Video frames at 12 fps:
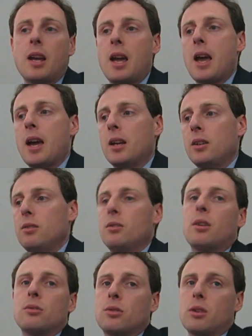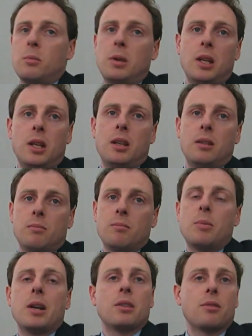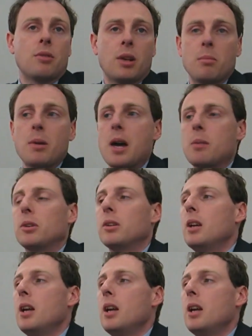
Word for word: and new code's going to be Python compatible.